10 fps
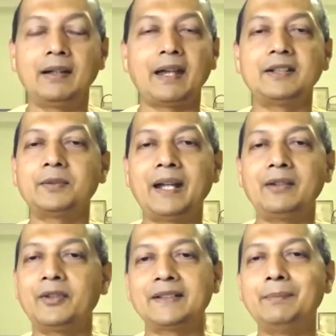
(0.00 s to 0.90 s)
And this
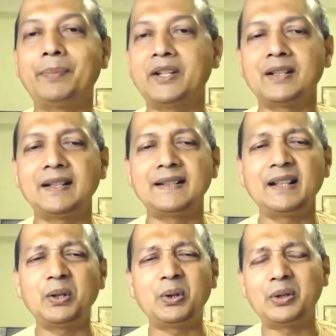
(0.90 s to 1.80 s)
man was impatient. He
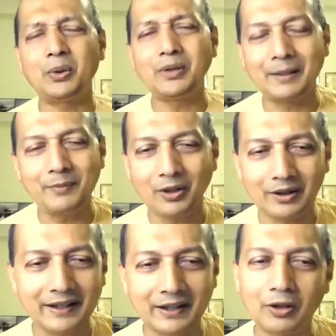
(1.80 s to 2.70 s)
said, "Oh, don't tell me all that.